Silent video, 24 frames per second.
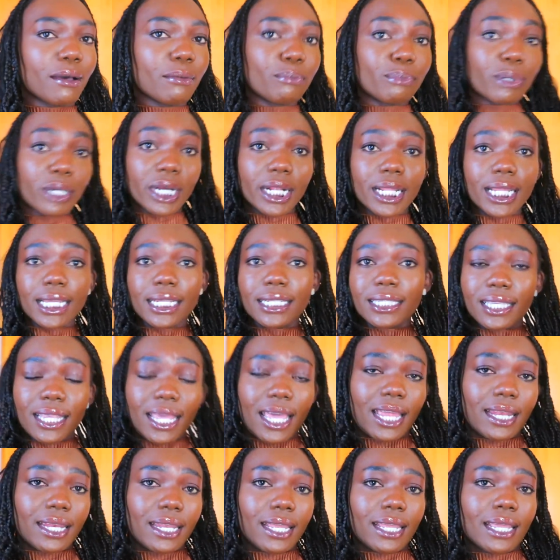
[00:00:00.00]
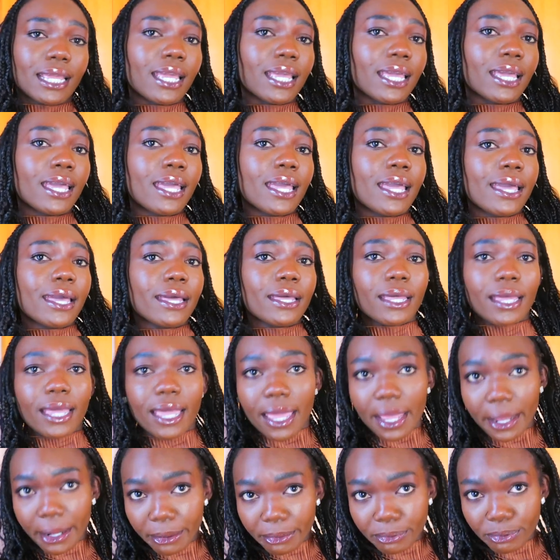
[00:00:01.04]
Birkin Daddy
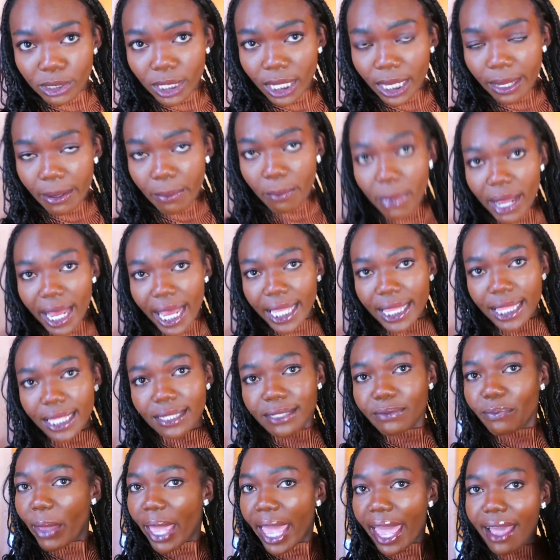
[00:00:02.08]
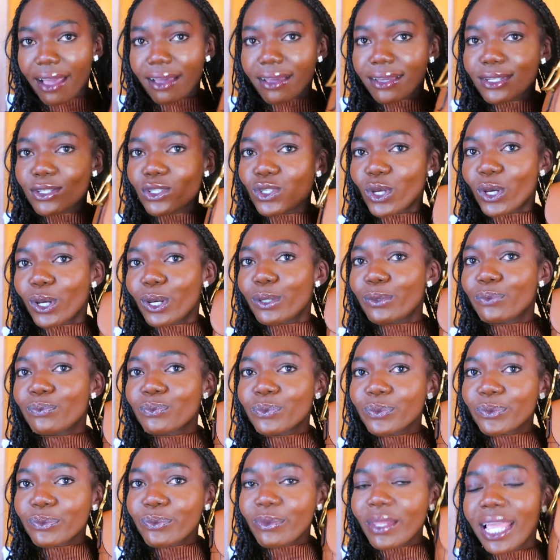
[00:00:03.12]
helped buy this bag. So
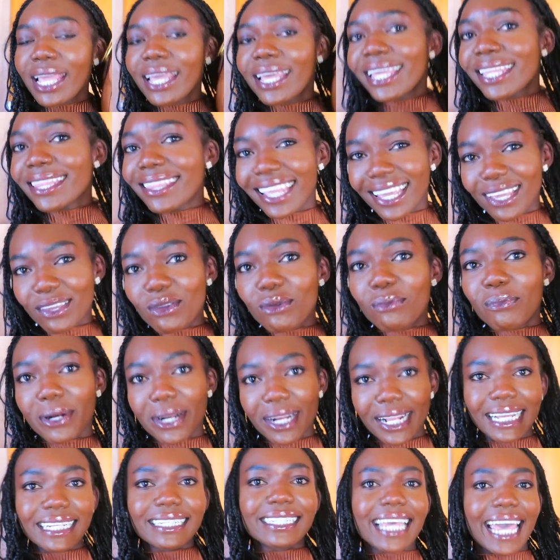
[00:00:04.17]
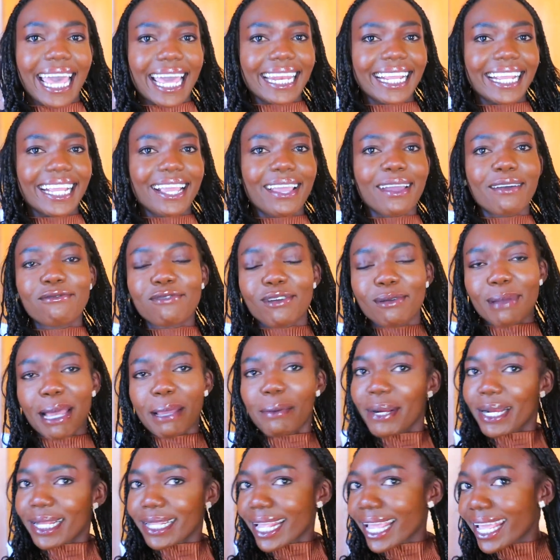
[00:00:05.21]
thank you, Birkin Daddy, for my
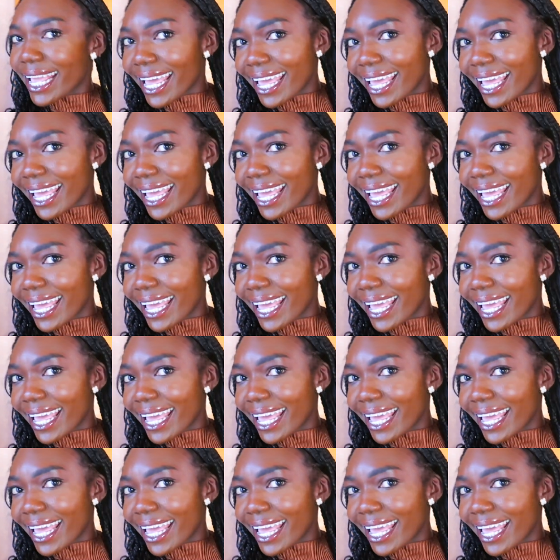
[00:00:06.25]
birthday